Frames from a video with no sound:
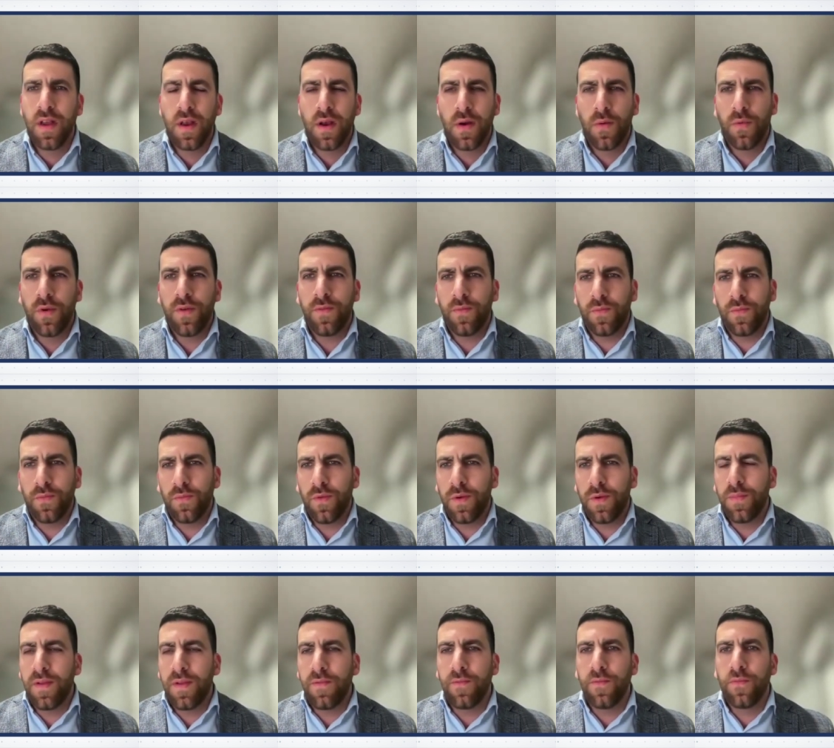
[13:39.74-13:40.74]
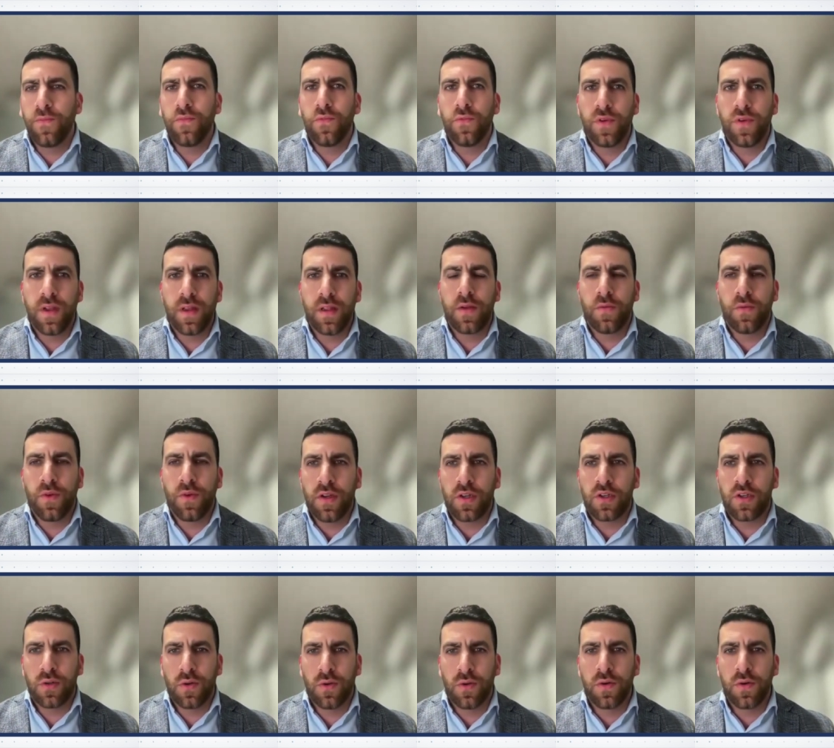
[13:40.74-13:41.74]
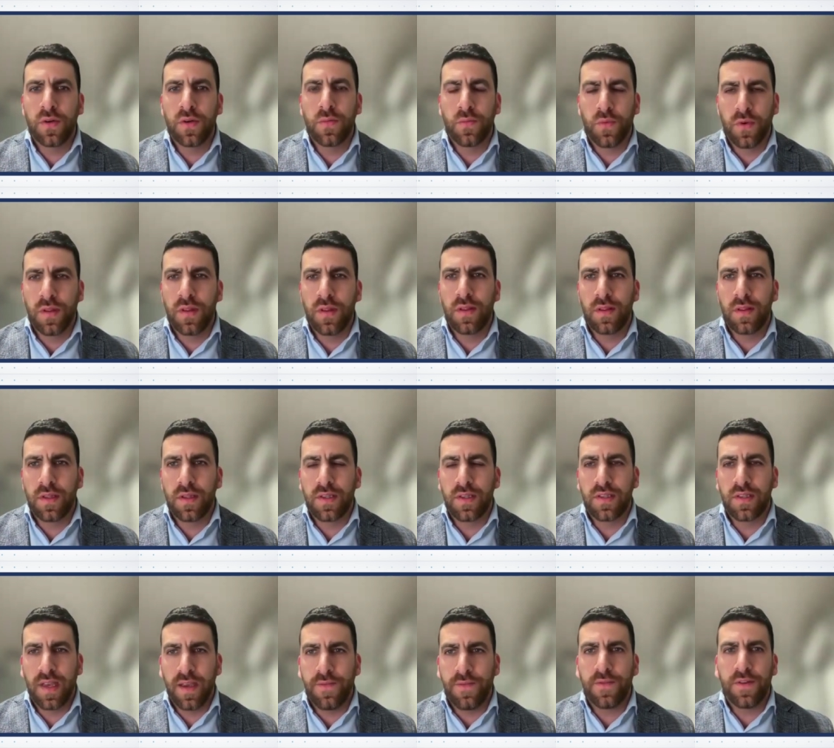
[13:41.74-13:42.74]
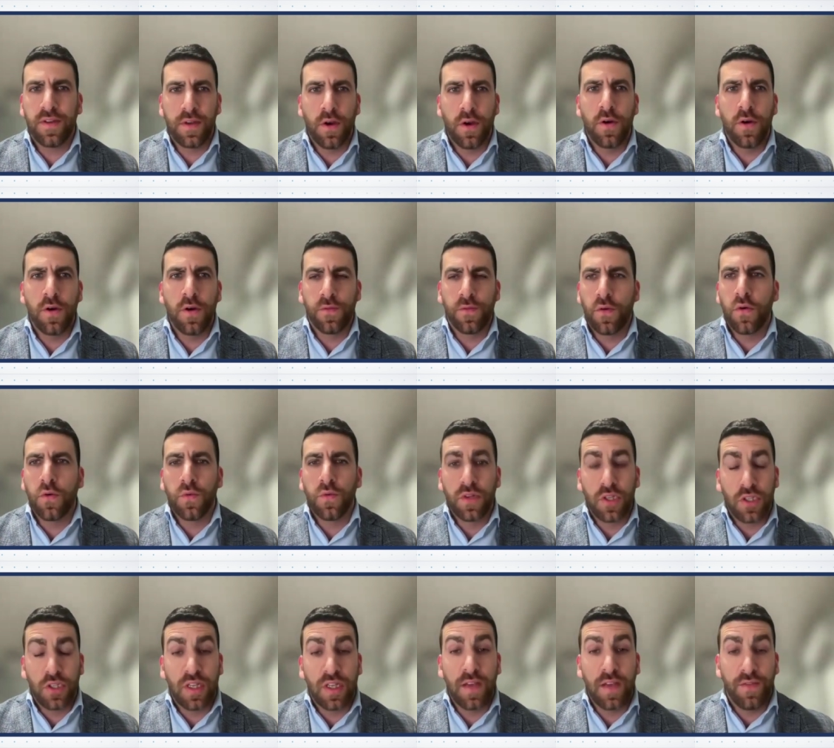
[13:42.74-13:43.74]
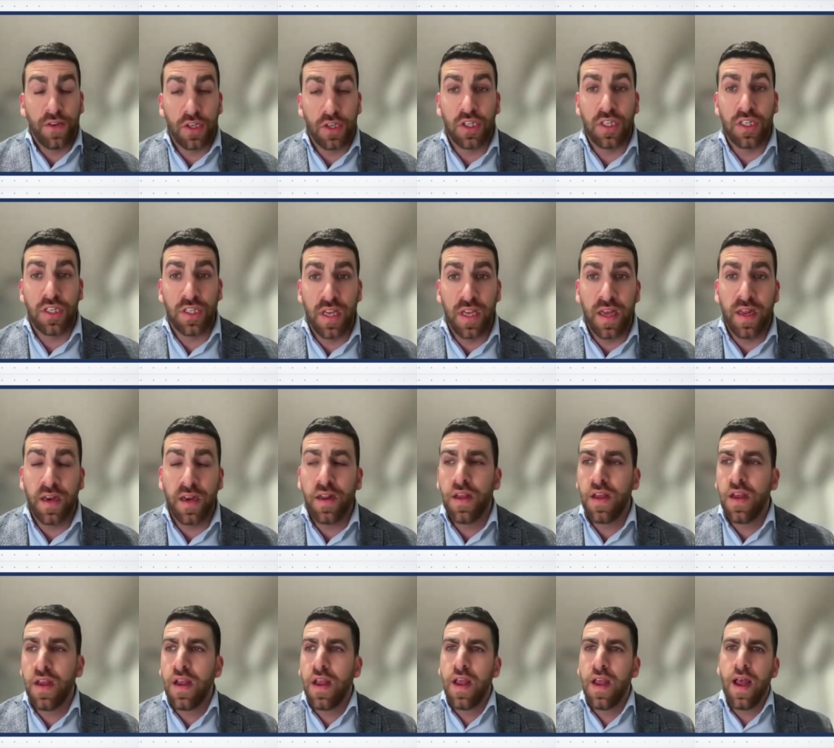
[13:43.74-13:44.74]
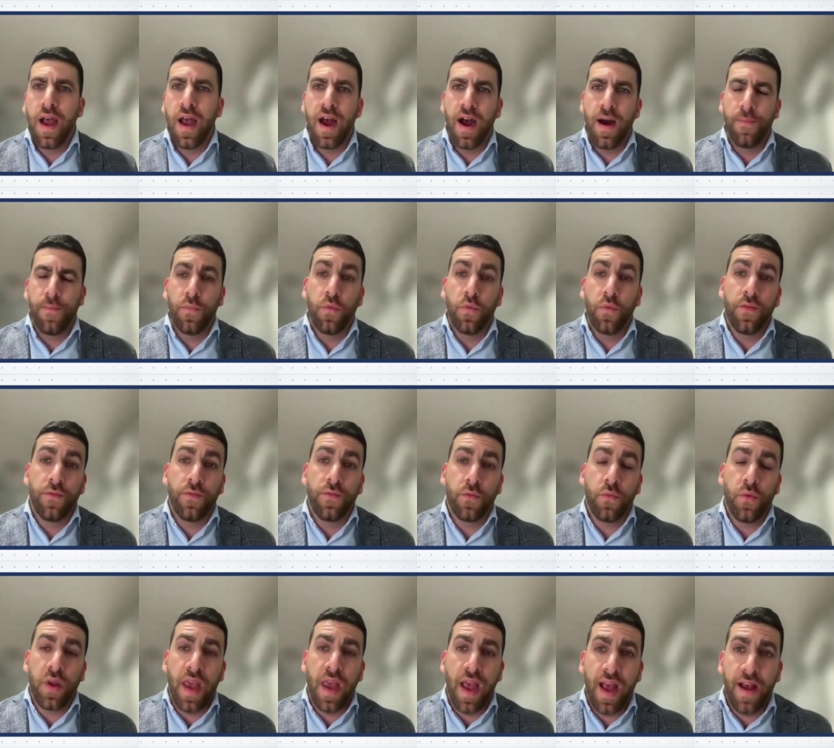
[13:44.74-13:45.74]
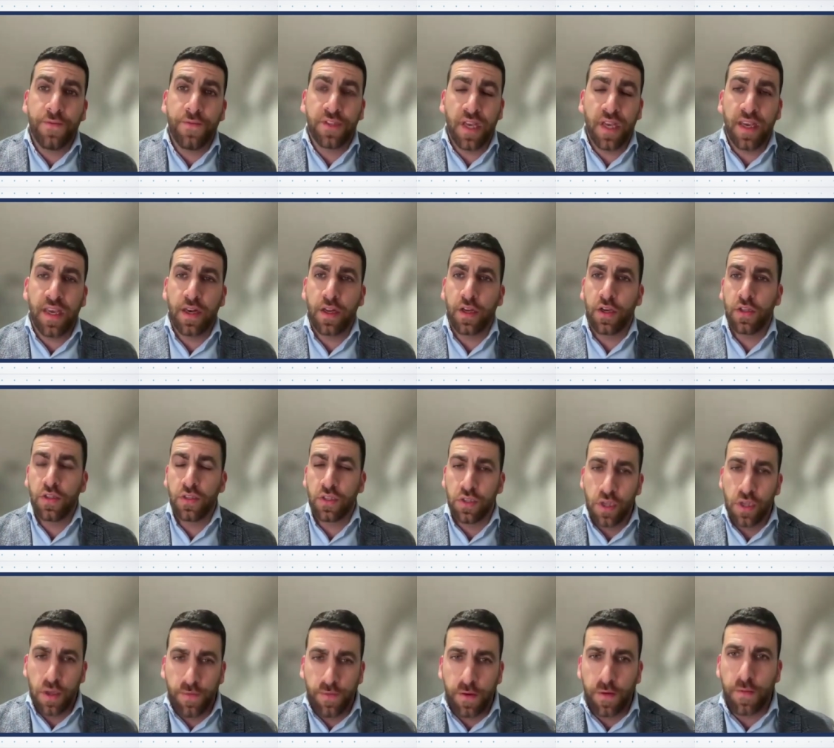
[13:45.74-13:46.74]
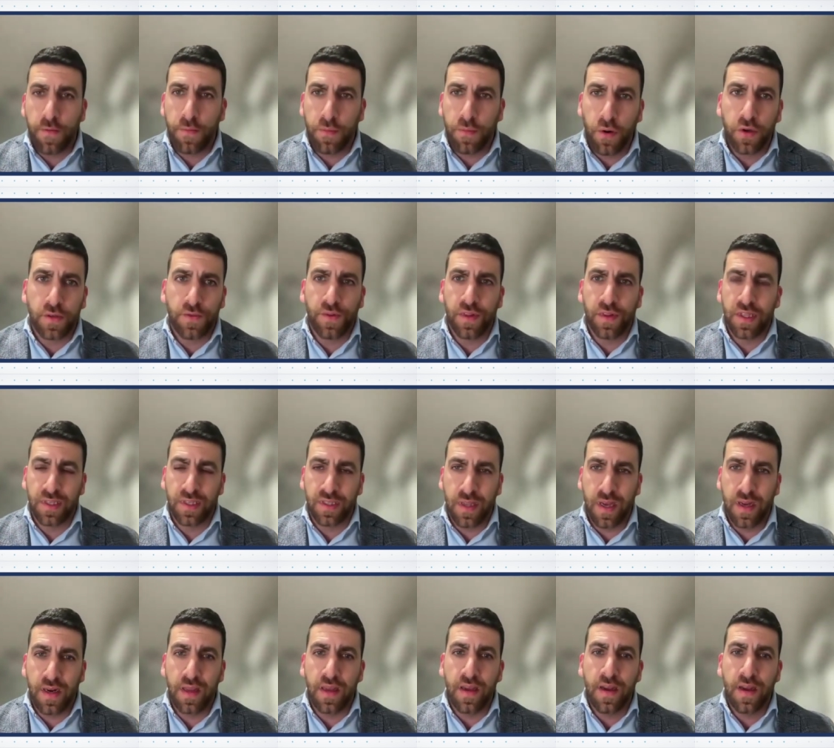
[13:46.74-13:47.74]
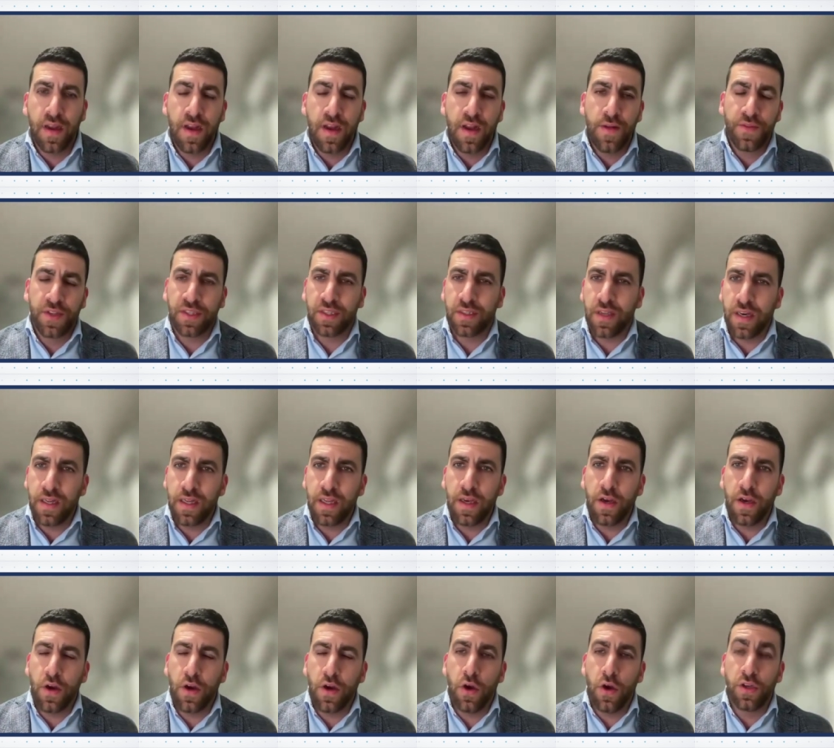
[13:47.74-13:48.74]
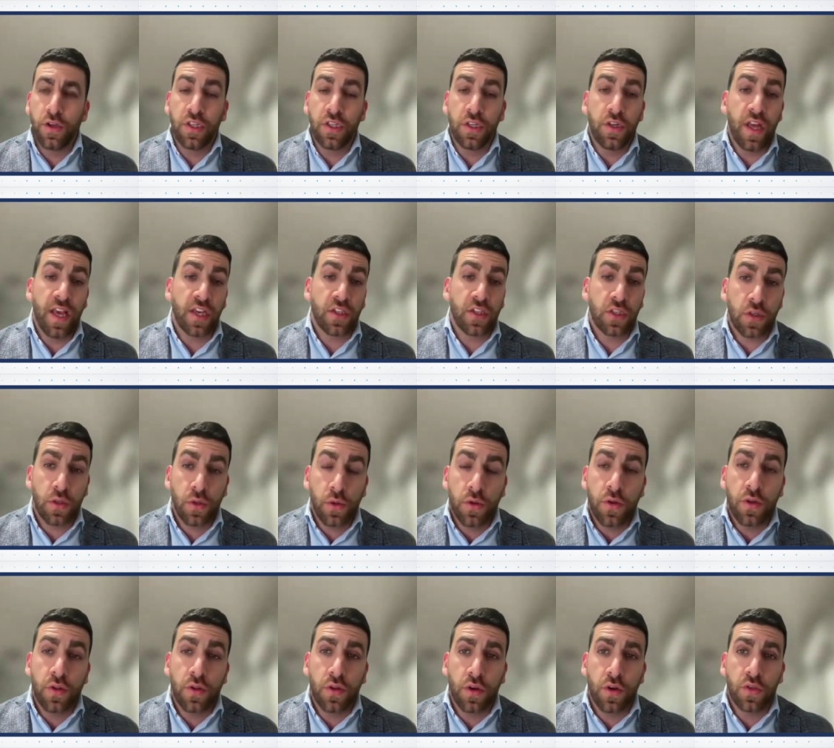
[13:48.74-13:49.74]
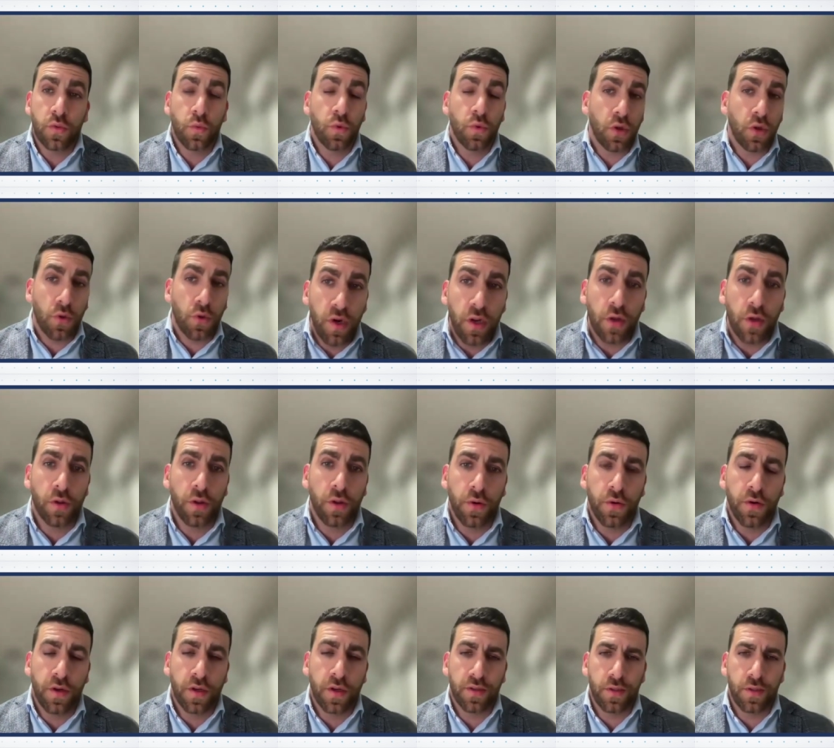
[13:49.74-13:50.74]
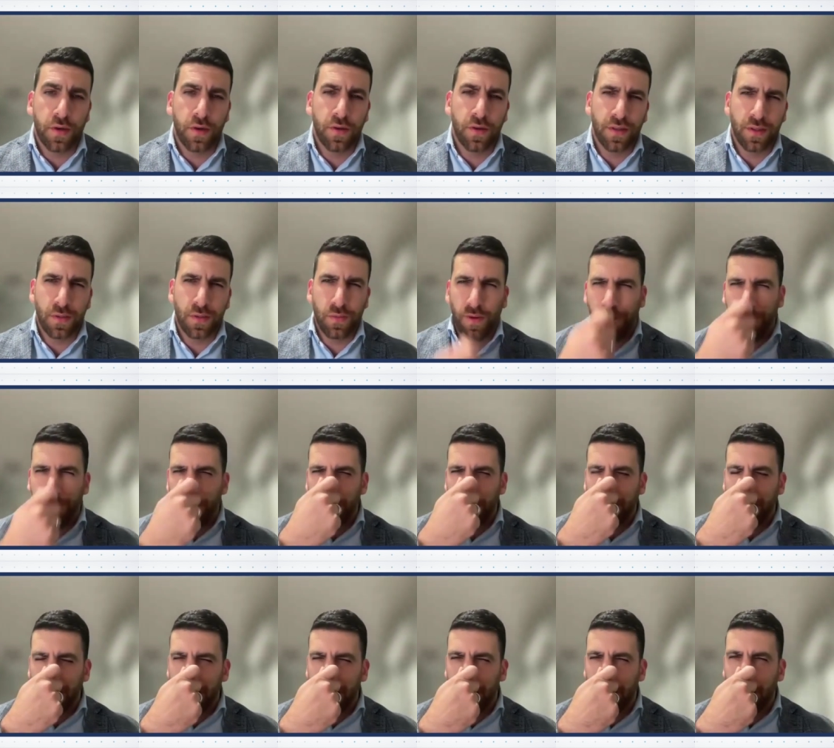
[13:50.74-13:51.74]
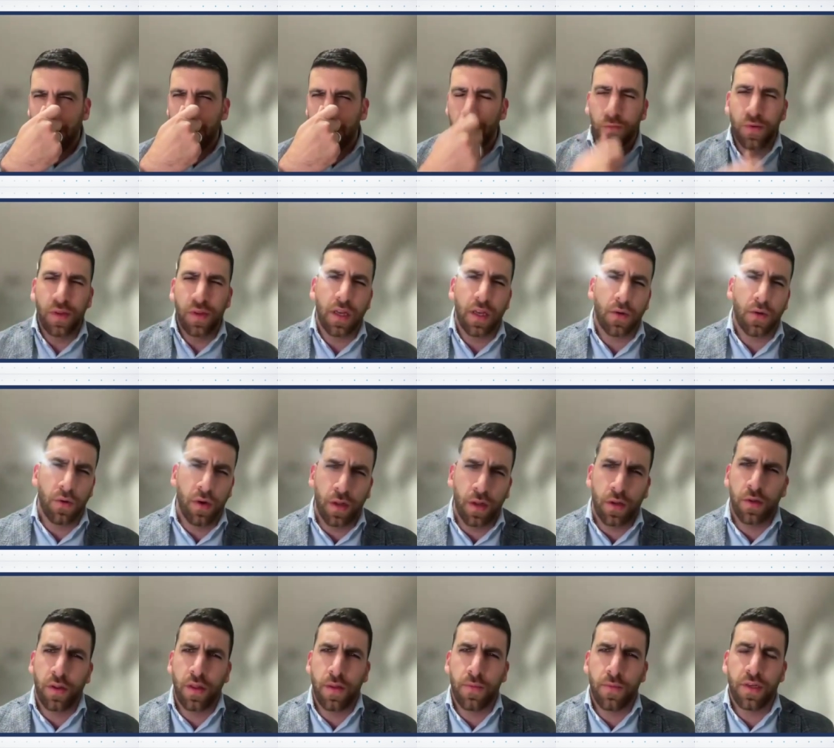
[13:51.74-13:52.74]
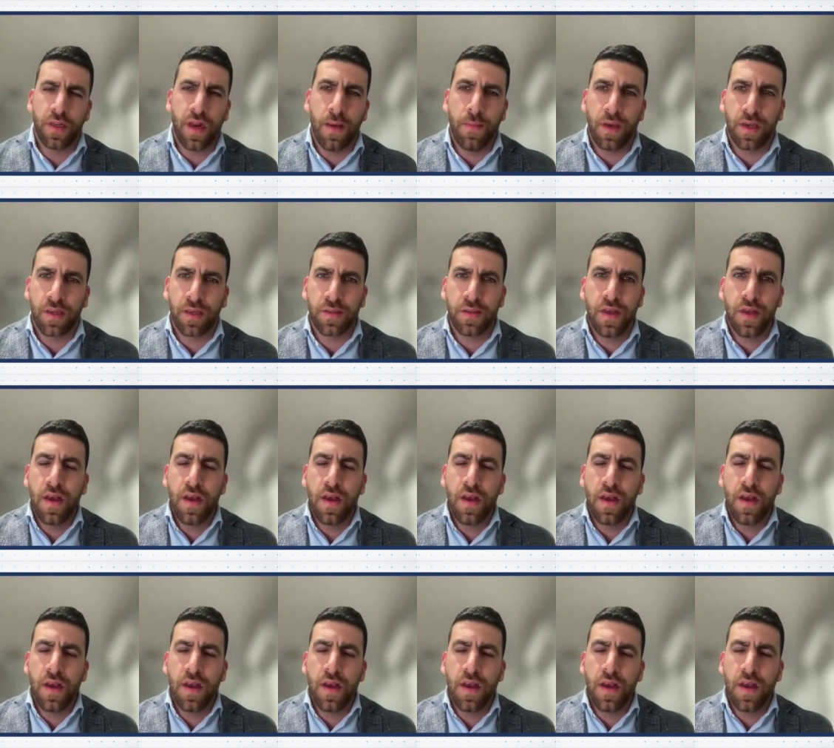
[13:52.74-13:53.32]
we've been really reassured with the safety overall with giving GTN. We have taken a conservative approach for the study. The study excluded those with critical aortic stenosis. We felt that those with really critical hemodynamics,